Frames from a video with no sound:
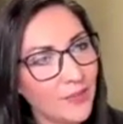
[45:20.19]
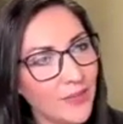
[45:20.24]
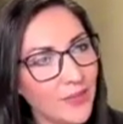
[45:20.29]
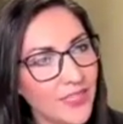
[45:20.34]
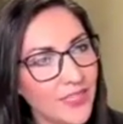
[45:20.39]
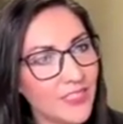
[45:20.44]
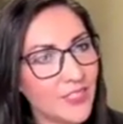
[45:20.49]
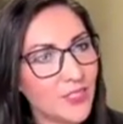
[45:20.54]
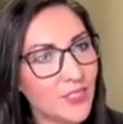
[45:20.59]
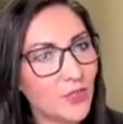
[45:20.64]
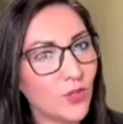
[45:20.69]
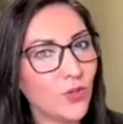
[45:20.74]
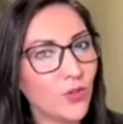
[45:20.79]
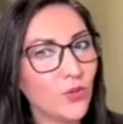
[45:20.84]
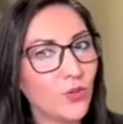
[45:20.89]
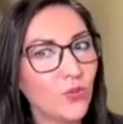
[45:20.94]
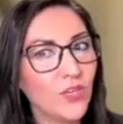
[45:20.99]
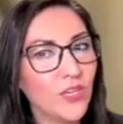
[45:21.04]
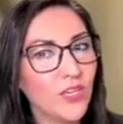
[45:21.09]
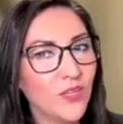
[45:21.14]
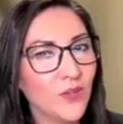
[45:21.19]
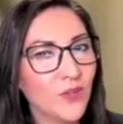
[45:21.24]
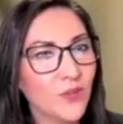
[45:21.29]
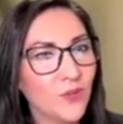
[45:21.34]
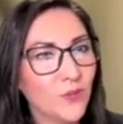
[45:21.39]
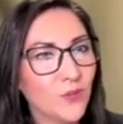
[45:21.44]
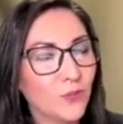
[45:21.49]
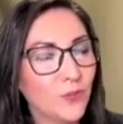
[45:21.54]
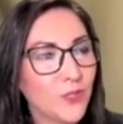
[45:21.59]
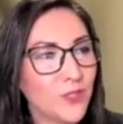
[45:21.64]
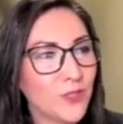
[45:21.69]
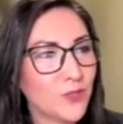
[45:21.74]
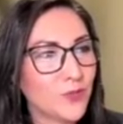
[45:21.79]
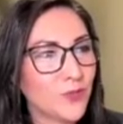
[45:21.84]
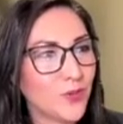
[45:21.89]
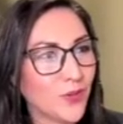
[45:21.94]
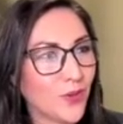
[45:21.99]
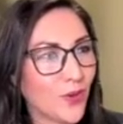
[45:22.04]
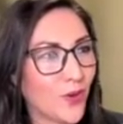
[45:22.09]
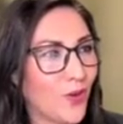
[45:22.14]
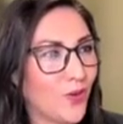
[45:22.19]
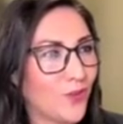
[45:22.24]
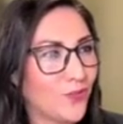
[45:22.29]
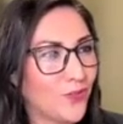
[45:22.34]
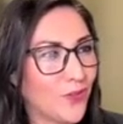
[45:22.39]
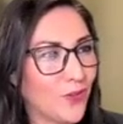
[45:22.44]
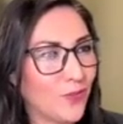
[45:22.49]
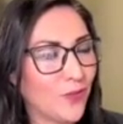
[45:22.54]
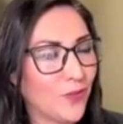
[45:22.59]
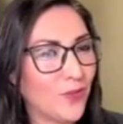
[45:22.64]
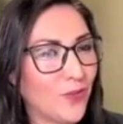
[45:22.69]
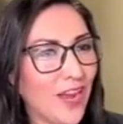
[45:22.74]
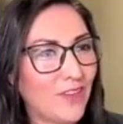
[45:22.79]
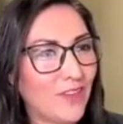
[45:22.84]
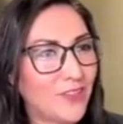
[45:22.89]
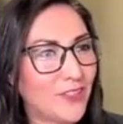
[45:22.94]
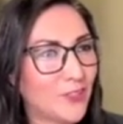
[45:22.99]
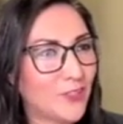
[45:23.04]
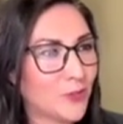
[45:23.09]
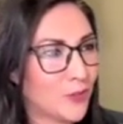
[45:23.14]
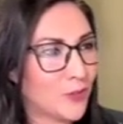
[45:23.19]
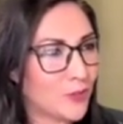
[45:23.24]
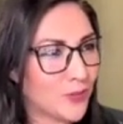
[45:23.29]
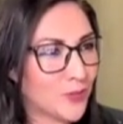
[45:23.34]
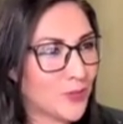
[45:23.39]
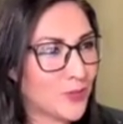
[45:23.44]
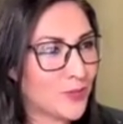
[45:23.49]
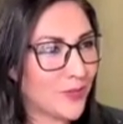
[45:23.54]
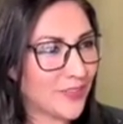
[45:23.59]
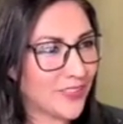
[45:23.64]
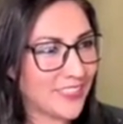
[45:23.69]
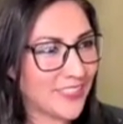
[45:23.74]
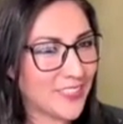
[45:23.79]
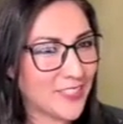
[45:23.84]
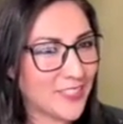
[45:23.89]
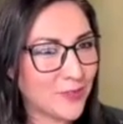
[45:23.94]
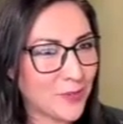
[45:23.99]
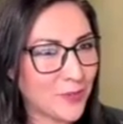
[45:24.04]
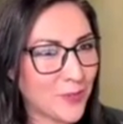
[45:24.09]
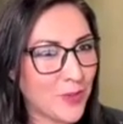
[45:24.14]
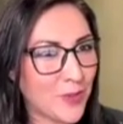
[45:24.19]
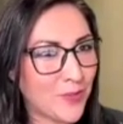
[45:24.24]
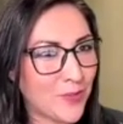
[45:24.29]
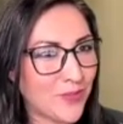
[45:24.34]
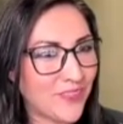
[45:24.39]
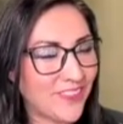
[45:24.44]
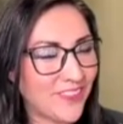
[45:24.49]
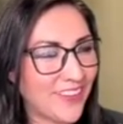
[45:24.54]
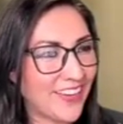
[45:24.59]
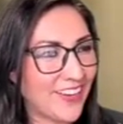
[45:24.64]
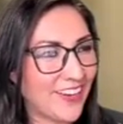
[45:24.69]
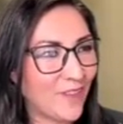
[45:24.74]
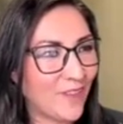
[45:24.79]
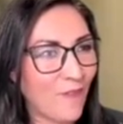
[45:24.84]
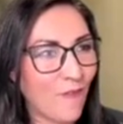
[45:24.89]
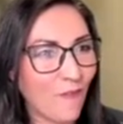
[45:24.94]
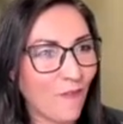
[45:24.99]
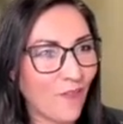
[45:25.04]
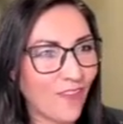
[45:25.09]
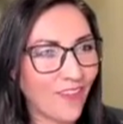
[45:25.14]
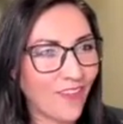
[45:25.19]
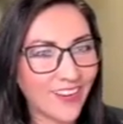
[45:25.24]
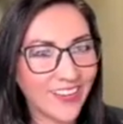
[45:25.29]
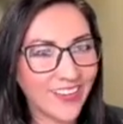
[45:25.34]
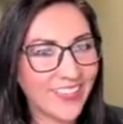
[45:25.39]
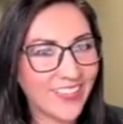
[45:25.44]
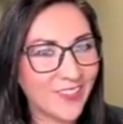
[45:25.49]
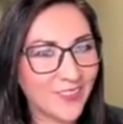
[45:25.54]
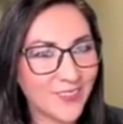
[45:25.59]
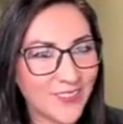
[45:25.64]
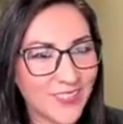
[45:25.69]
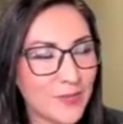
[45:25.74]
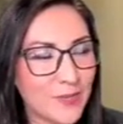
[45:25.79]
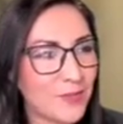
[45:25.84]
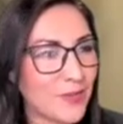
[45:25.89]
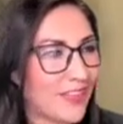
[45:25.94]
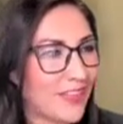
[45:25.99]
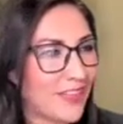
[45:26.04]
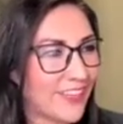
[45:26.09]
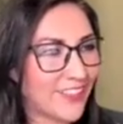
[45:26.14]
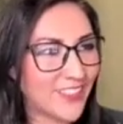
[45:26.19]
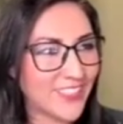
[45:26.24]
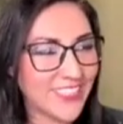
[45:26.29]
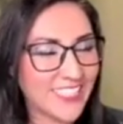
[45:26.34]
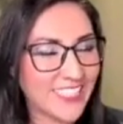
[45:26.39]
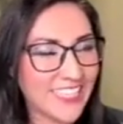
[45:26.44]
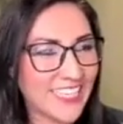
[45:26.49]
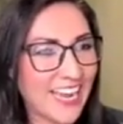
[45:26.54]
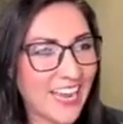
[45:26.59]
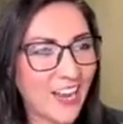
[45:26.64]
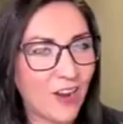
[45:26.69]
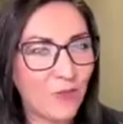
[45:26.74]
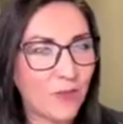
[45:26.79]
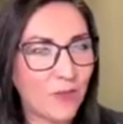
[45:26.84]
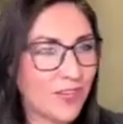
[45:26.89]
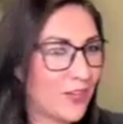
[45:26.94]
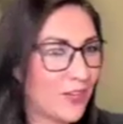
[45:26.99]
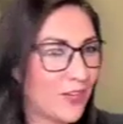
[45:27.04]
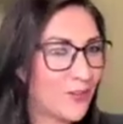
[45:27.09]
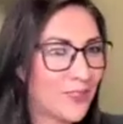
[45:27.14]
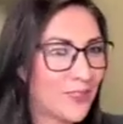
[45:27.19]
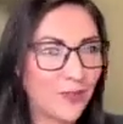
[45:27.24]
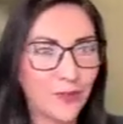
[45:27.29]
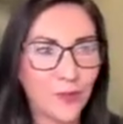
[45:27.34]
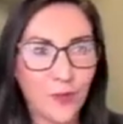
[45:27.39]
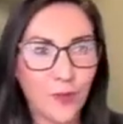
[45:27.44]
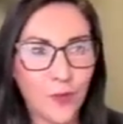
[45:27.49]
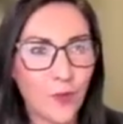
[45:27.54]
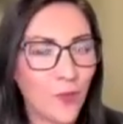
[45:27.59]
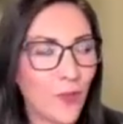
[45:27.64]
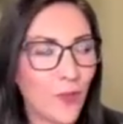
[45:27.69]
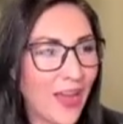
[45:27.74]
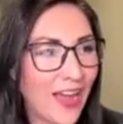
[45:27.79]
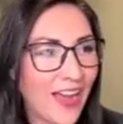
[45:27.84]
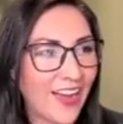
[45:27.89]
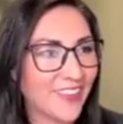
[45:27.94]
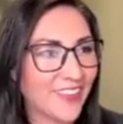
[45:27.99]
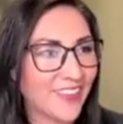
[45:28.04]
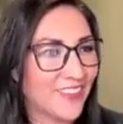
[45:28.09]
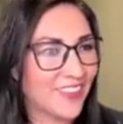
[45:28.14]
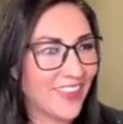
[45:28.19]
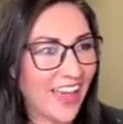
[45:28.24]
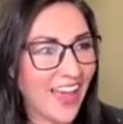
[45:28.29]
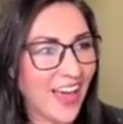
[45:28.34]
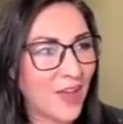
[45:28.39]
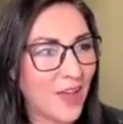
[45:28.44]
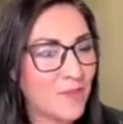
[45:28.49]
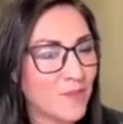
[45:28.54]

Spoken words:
And so we just want to golf and we want to have an enjoyable experience for people, or simulators, and now we can go down a whole path of that.